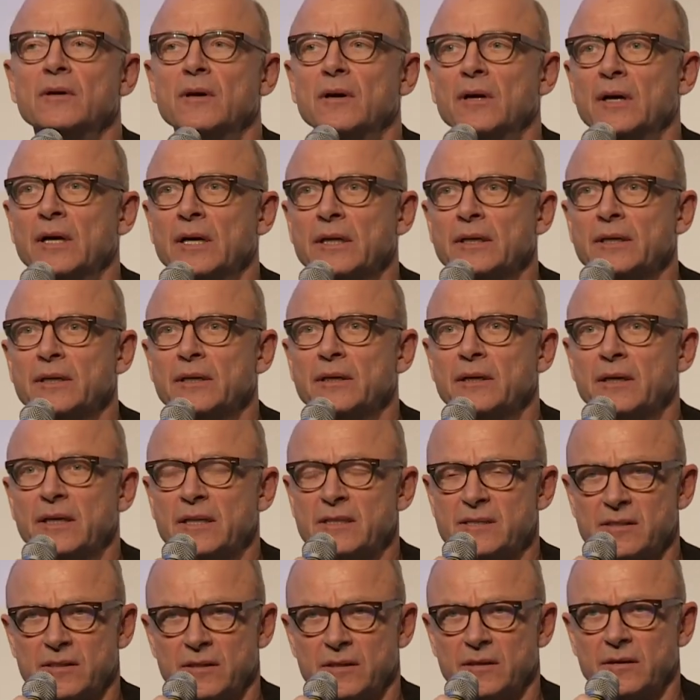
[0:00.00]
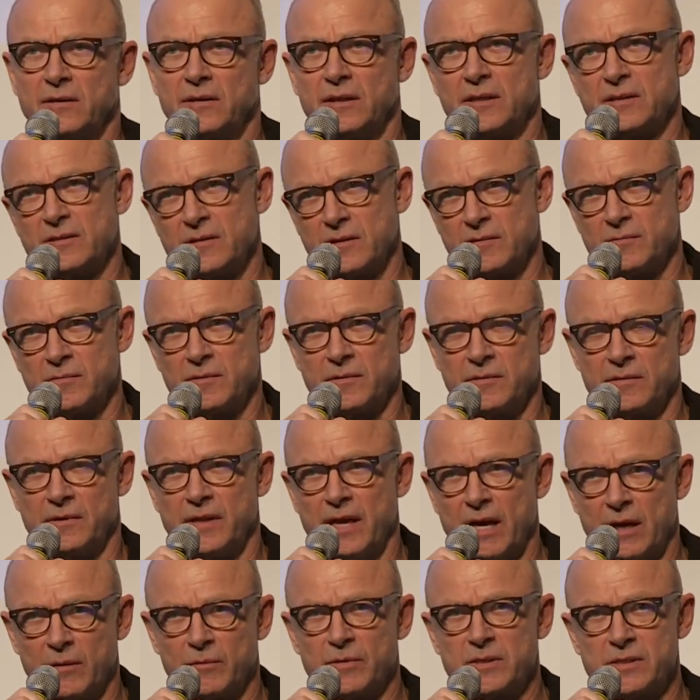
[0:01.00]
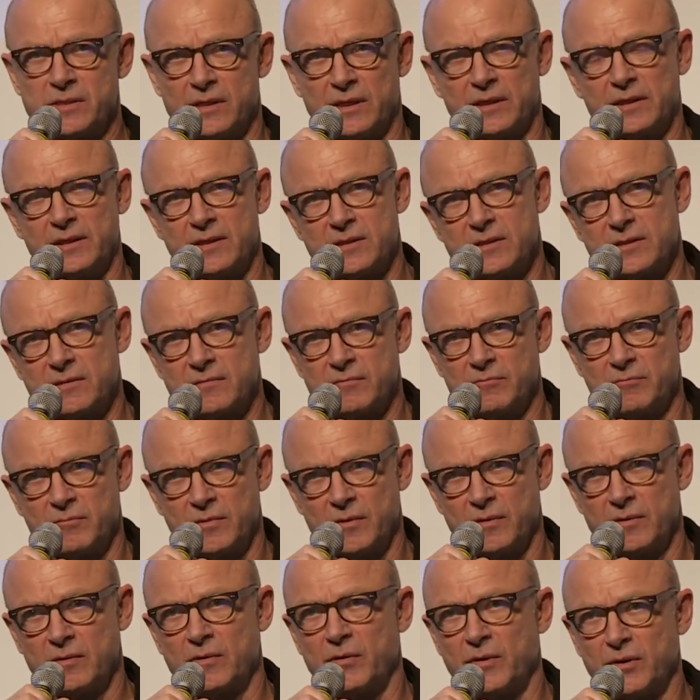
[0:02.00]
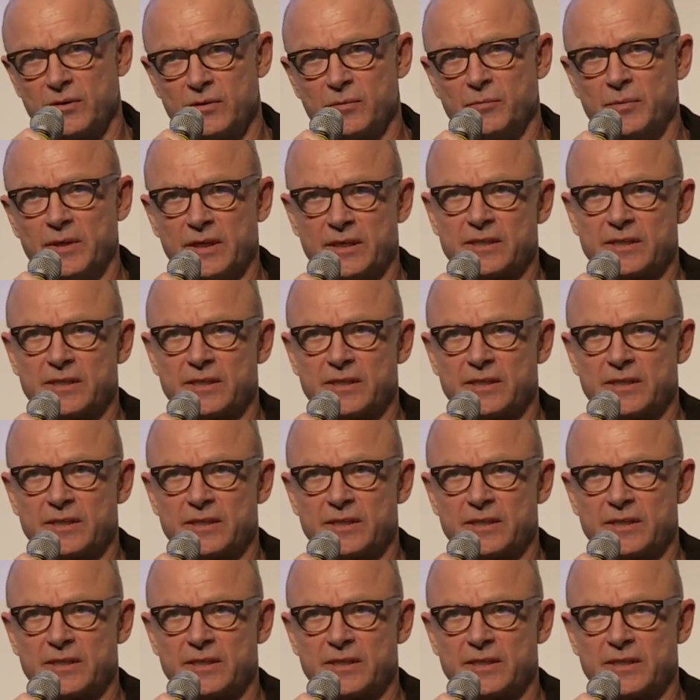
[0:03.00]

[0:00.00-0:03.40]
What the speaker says: And it's a language that is going to be